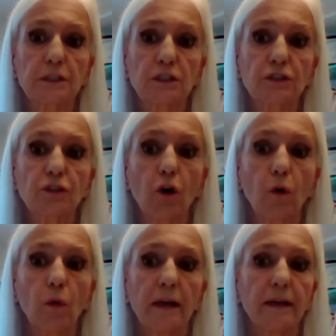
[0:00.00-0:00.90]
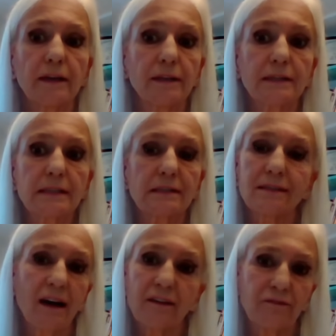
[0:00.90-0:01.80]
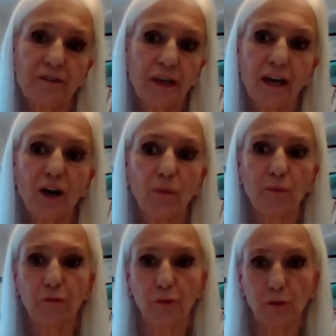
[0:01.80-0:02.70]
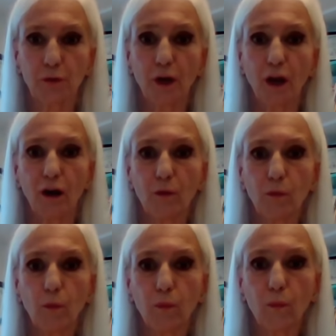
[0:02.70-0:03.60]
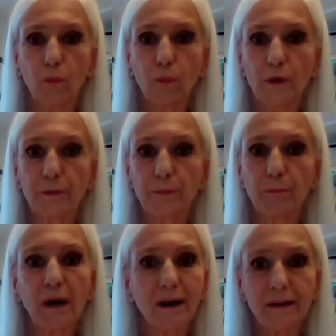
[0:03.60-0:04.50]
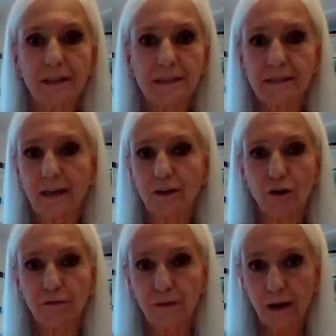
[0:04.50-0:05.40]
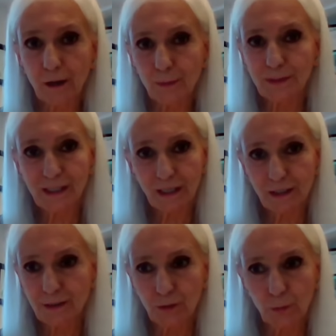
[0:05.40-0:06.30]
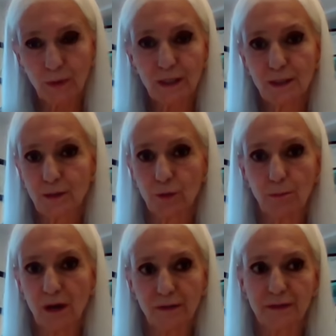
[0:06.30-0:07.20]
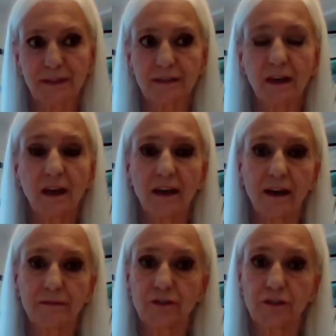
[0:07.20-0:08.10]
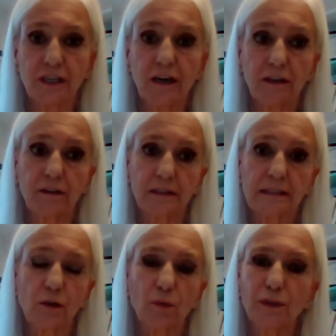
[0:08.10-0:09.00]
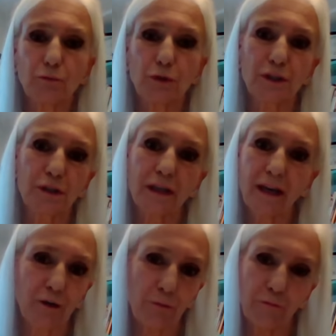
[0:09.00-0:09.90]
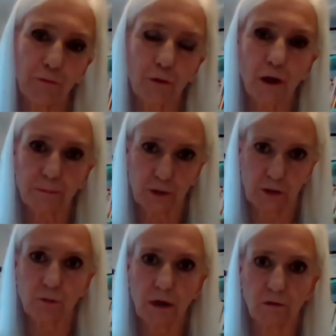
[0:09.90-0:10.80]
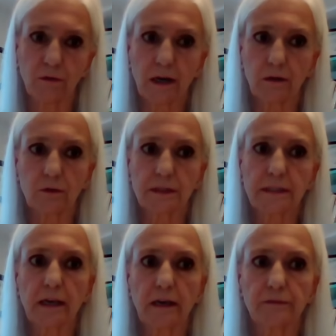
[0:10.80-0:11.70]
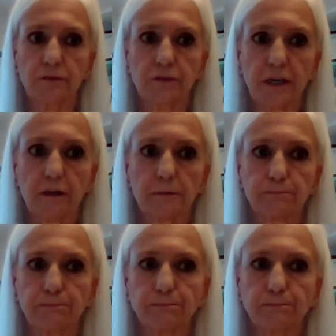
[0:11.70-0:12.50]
So it is not very helpful with bodies that are found days or weeks or months after death. It's only really helpful up to 12 hours after death.